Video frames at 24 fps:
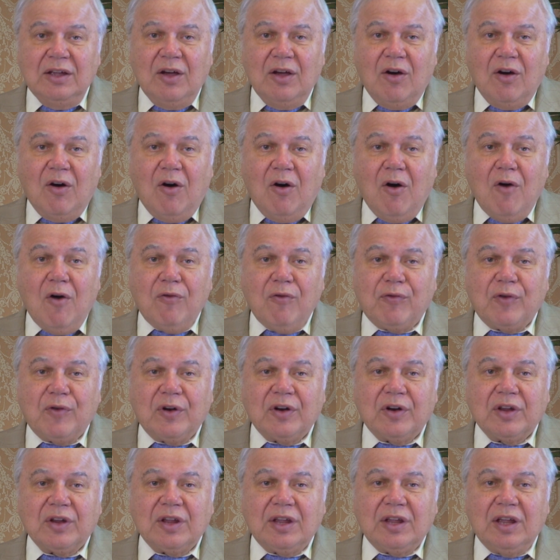
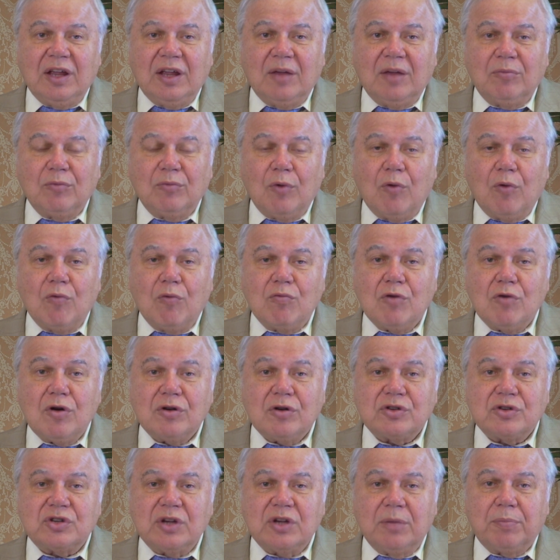offer him
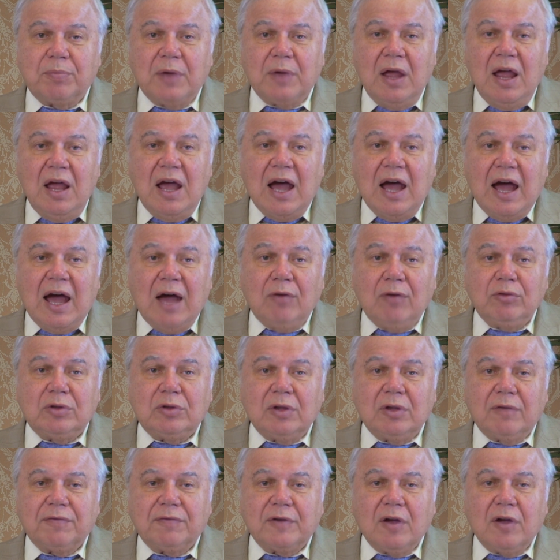worship out
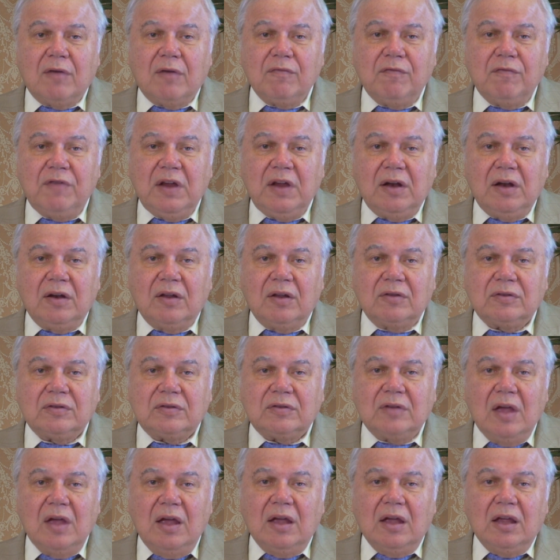of convenience,